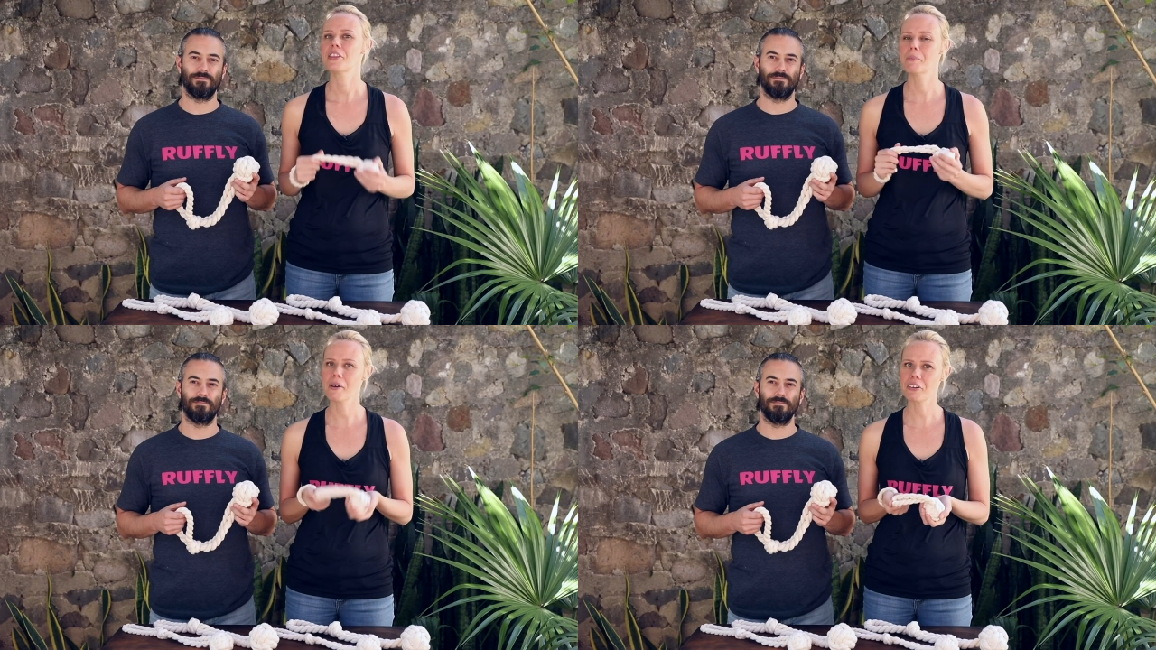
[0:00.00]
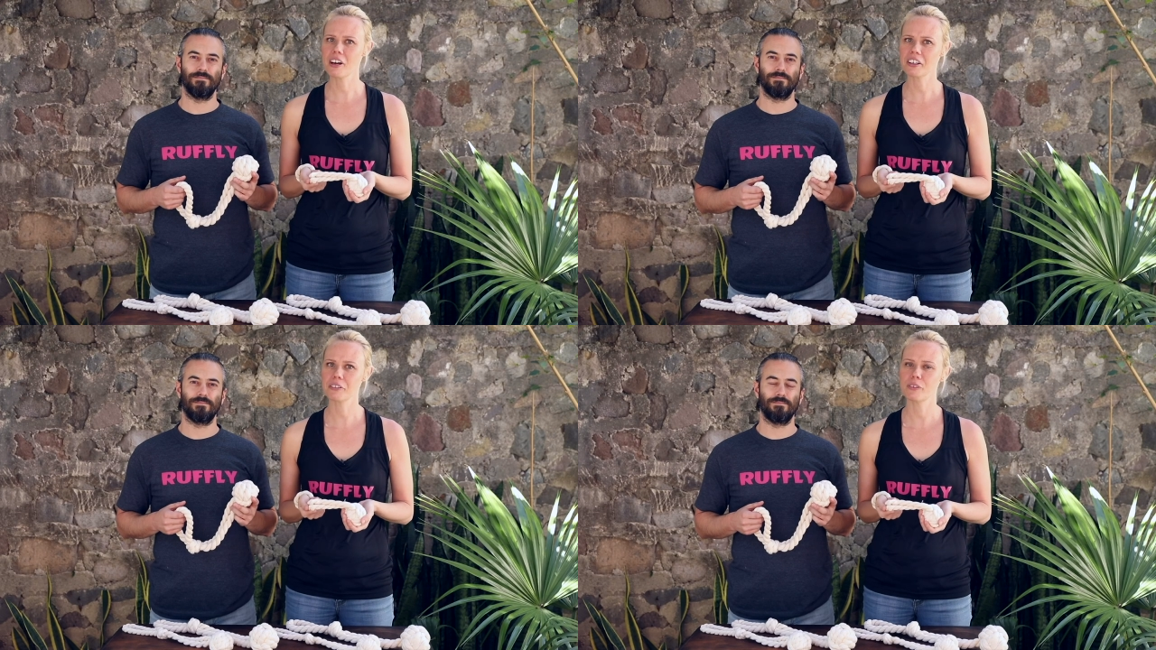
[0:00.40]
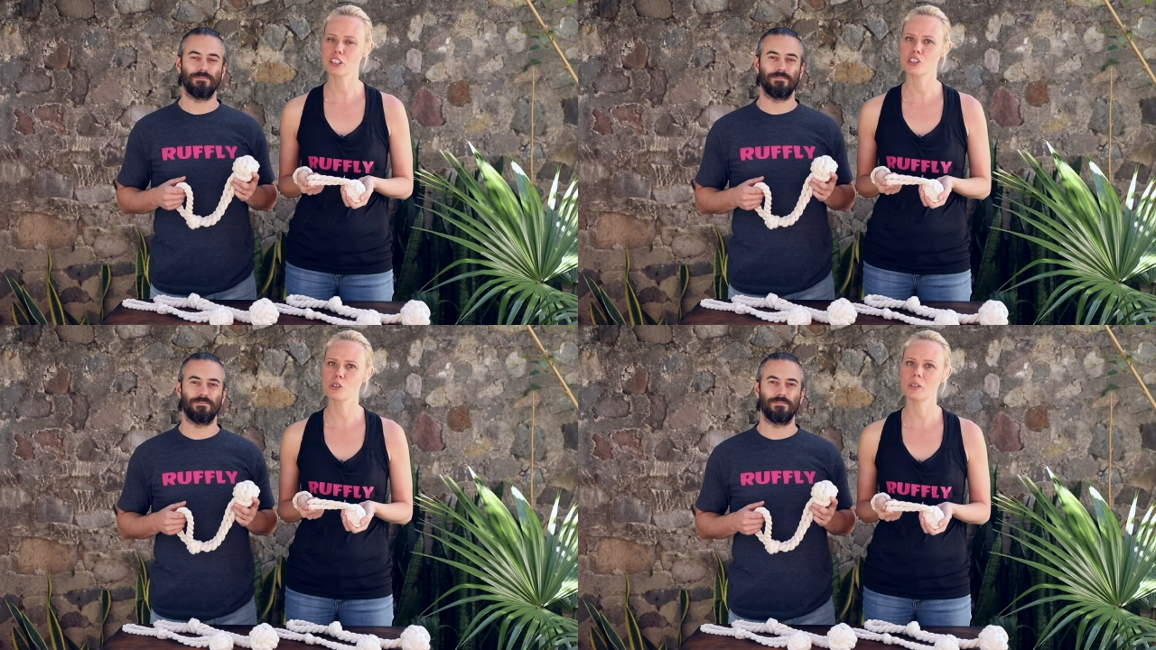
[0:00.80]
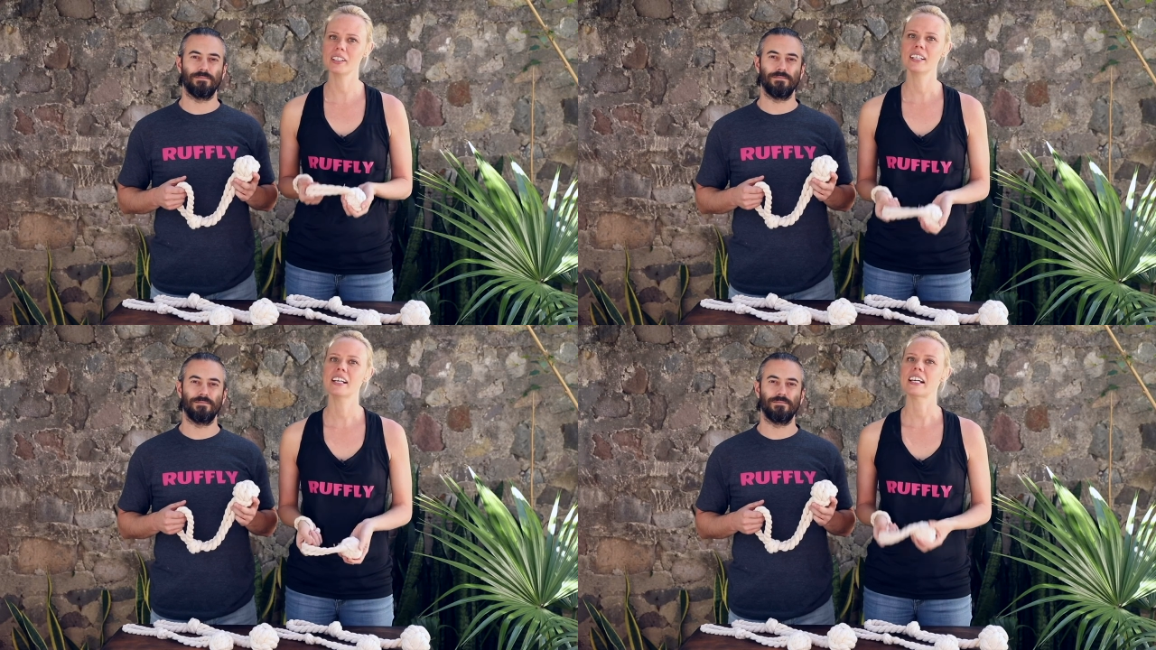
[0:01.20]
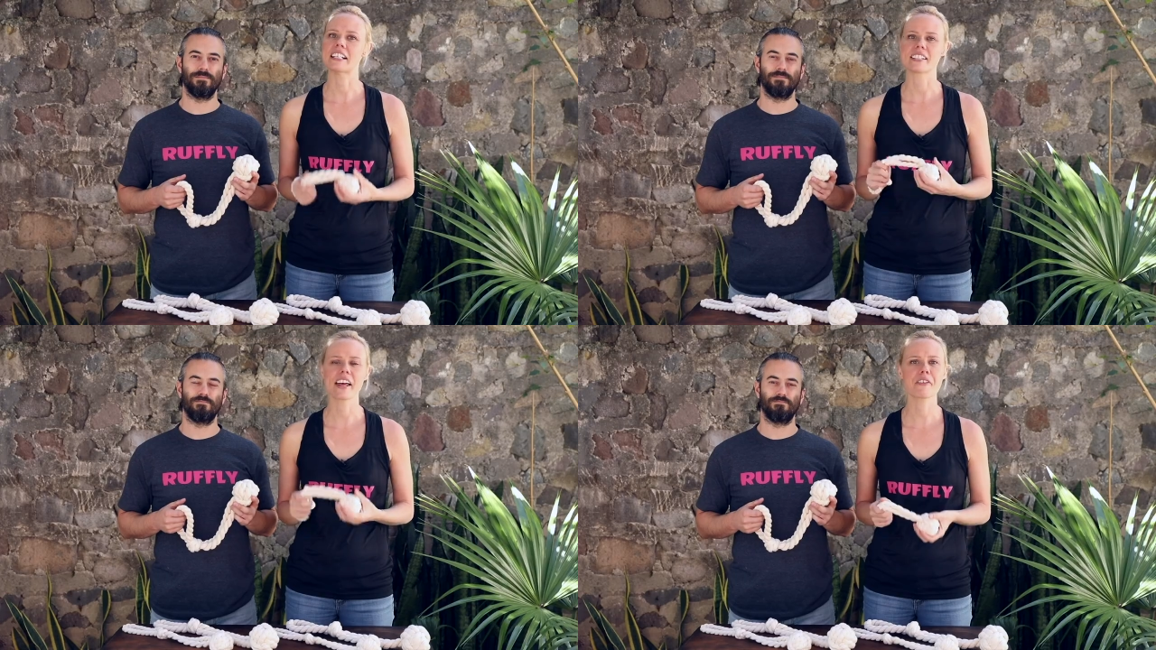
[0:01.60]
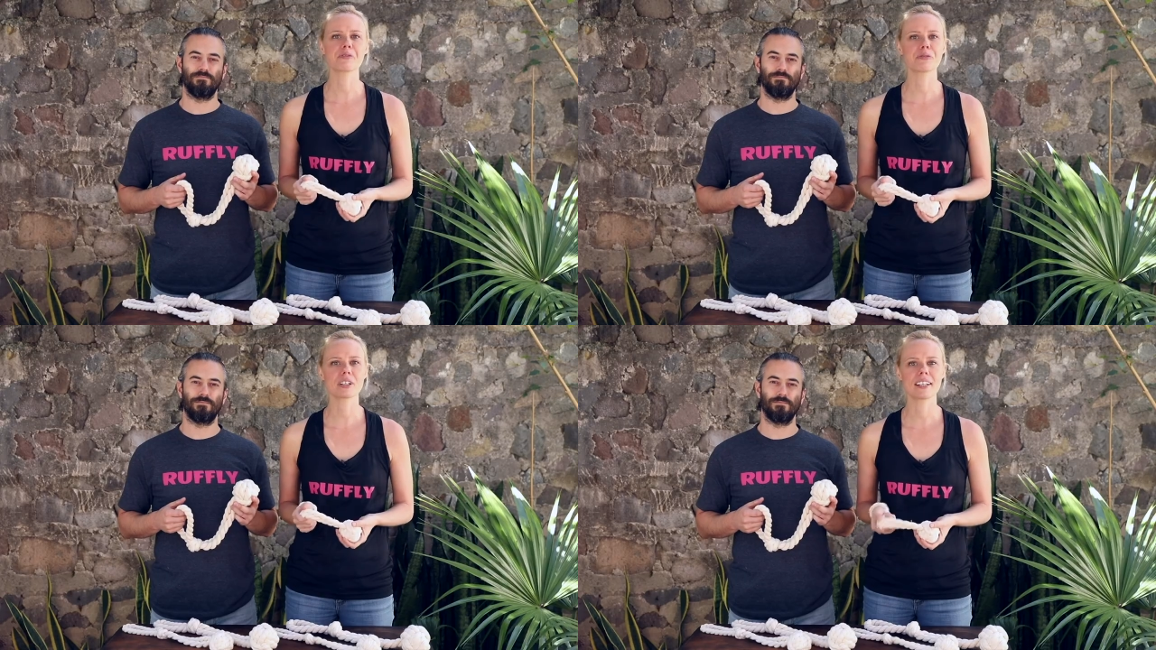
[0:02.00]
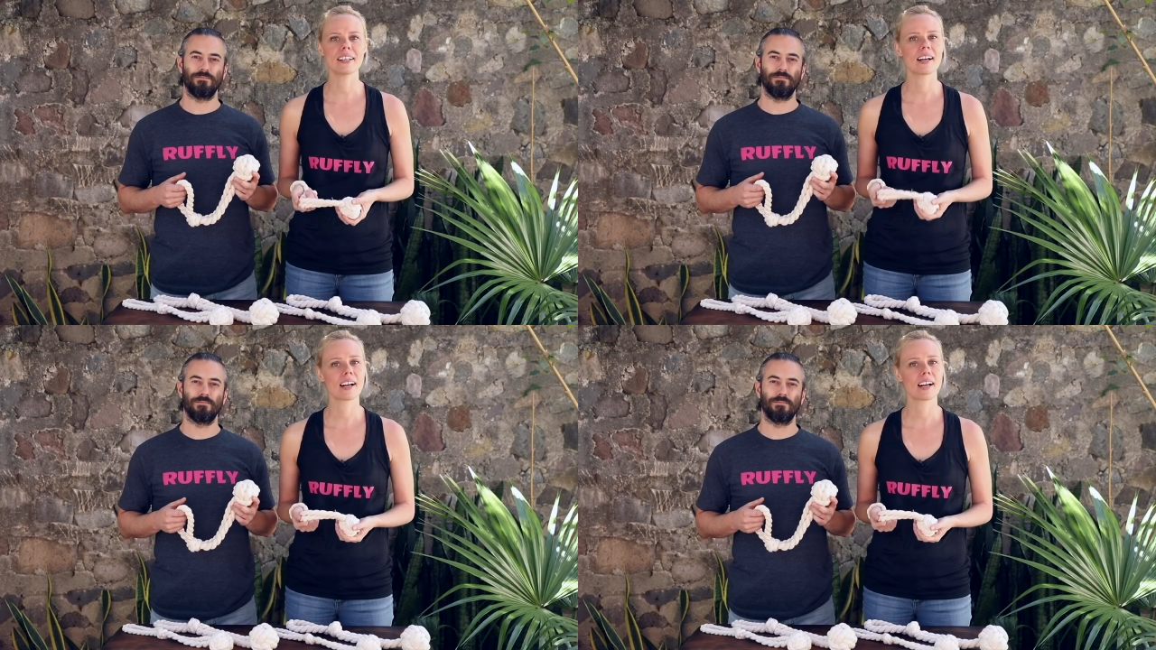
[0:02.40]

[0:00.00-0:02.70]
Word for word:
Speaker 1: The Mother Hucker Fetch Toy is leather-free,